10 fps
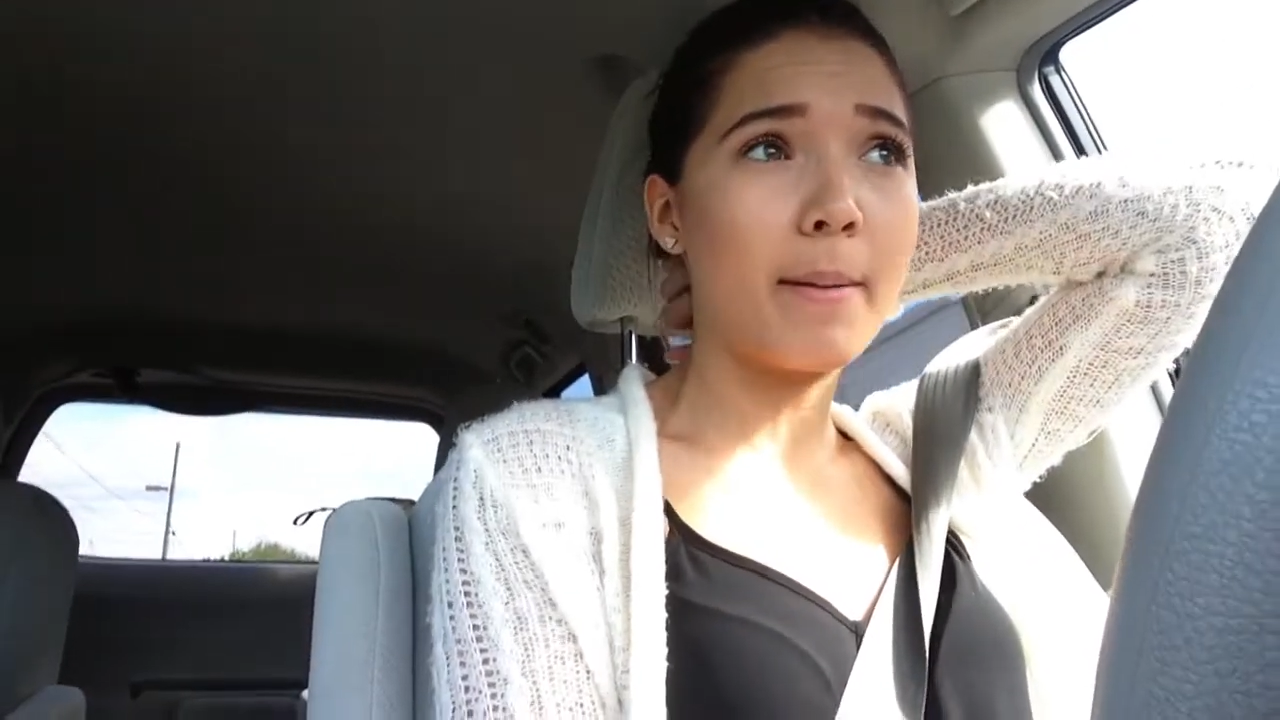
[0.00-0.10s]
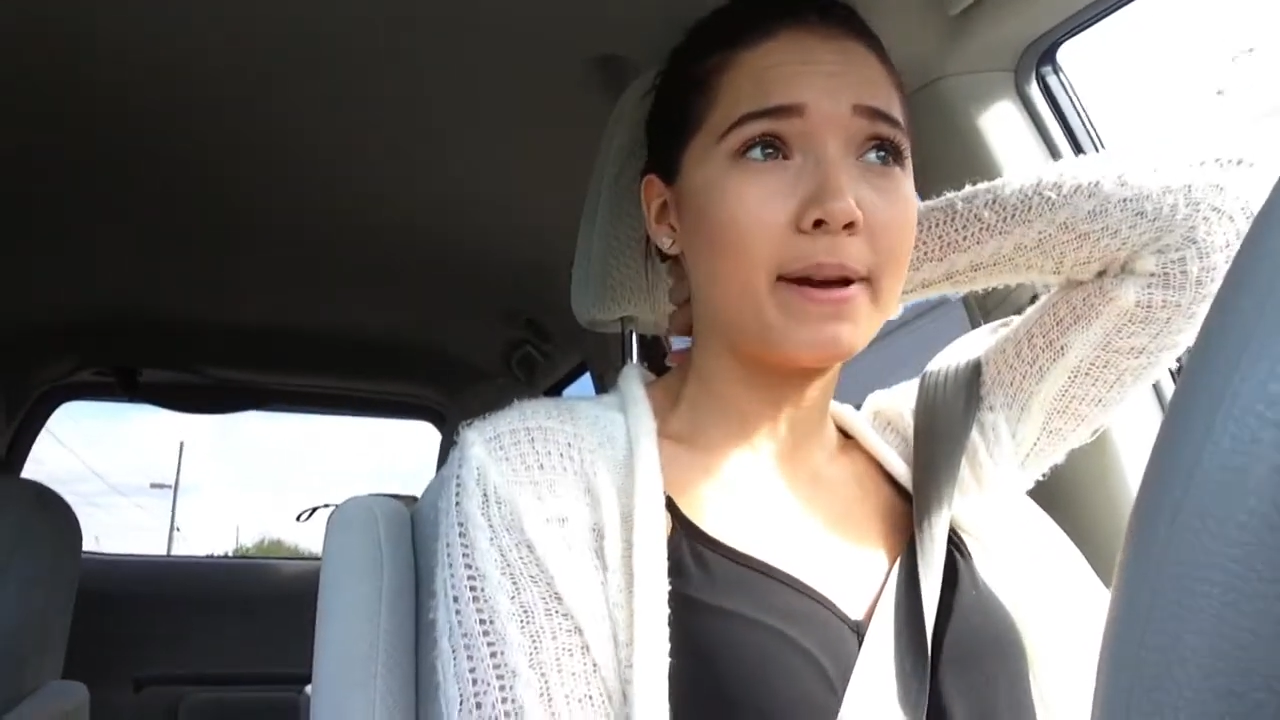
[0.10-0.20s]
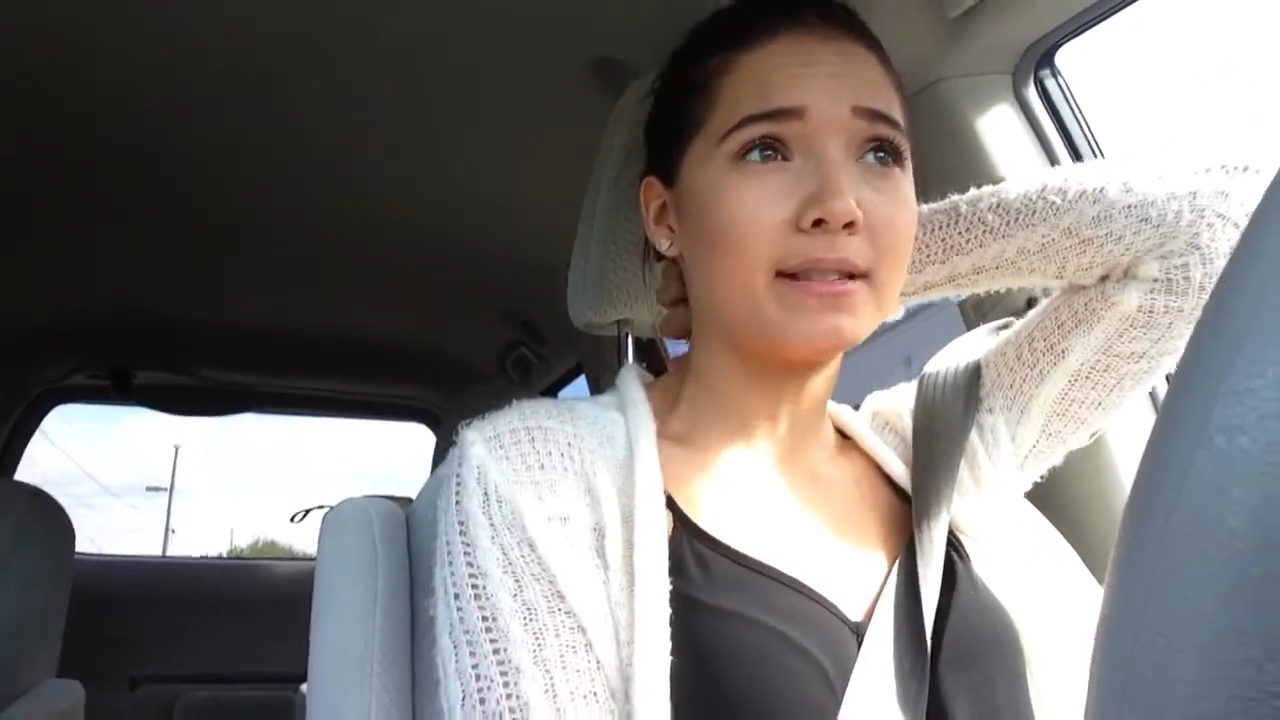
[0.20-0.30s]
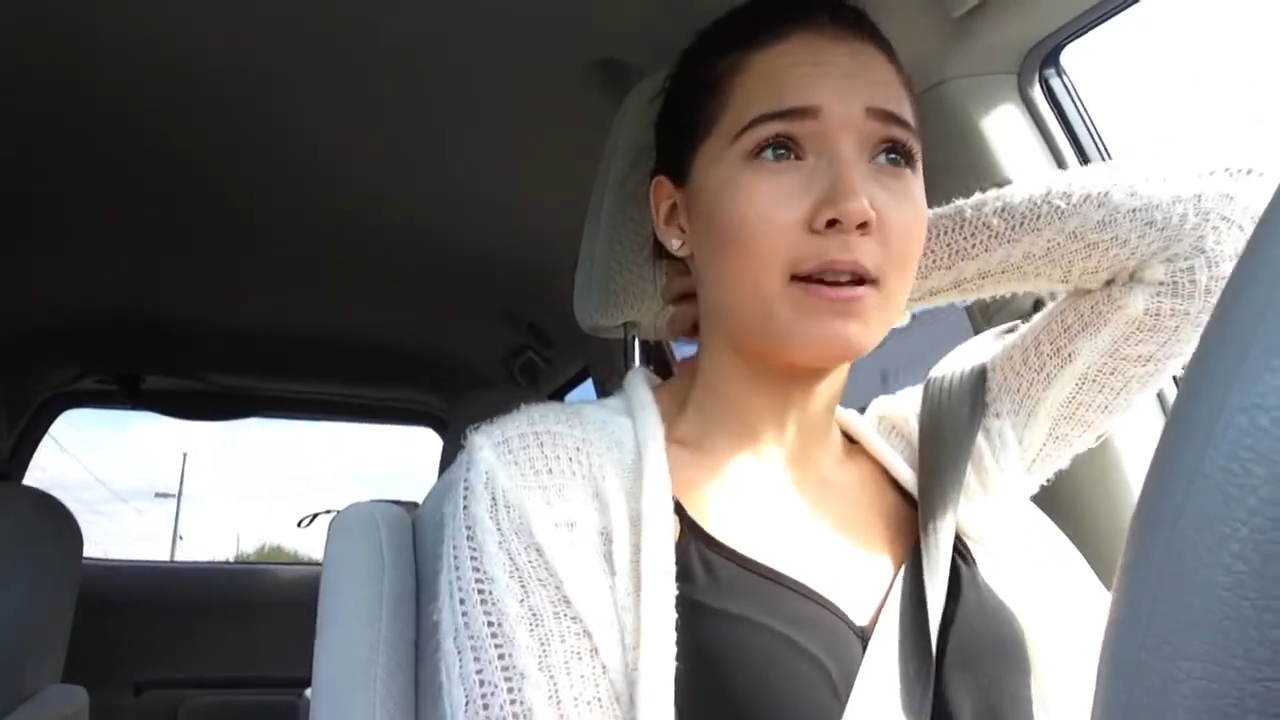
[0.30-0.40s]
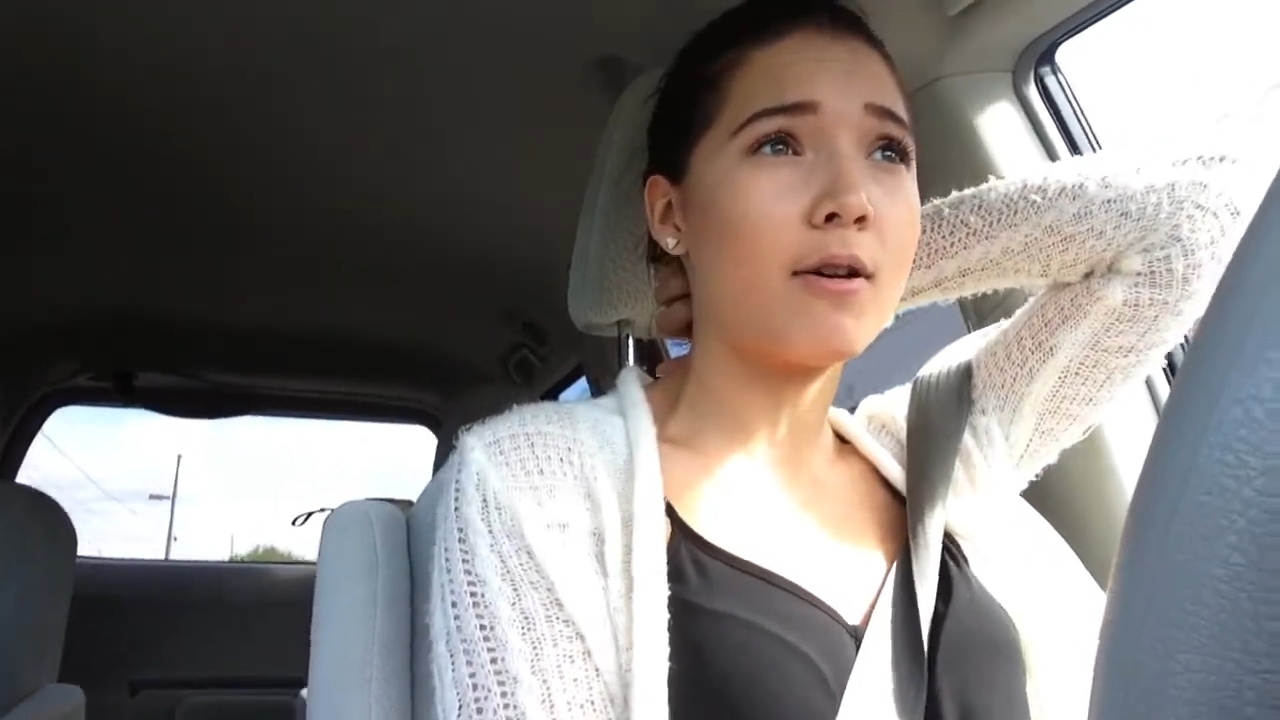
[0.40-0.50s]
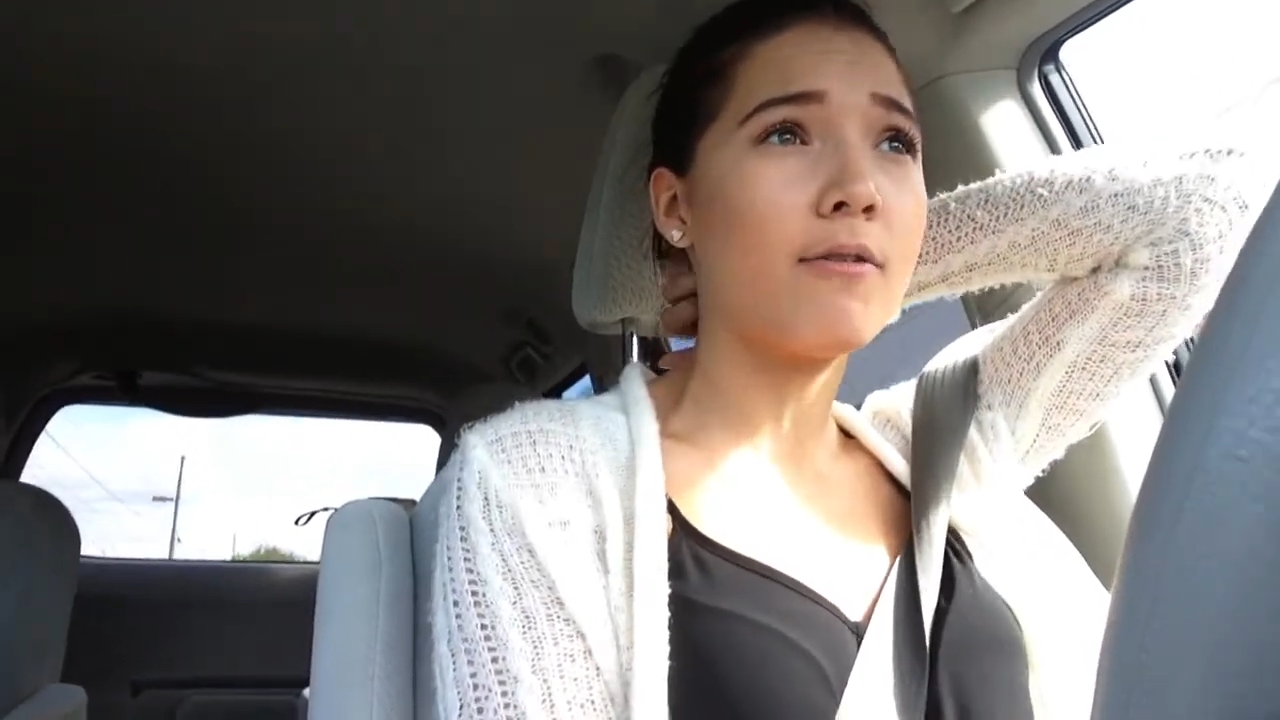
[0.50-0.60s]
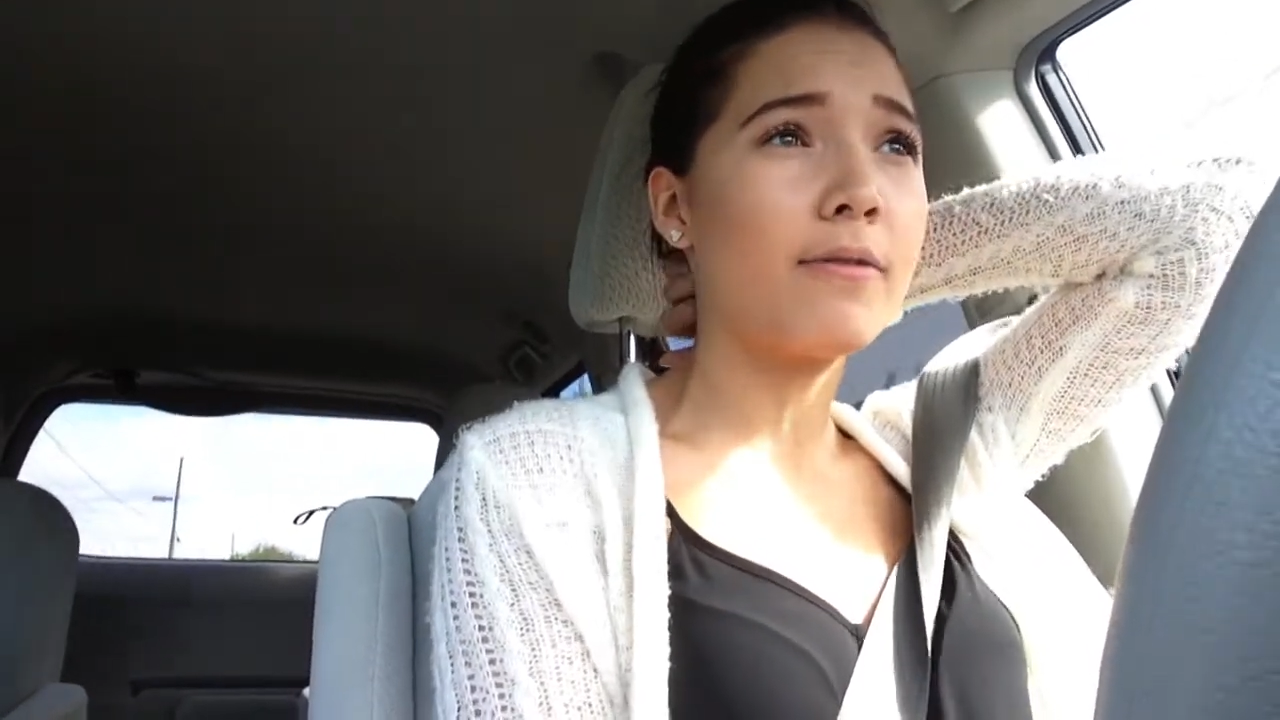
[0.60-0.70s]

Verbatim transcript: myself,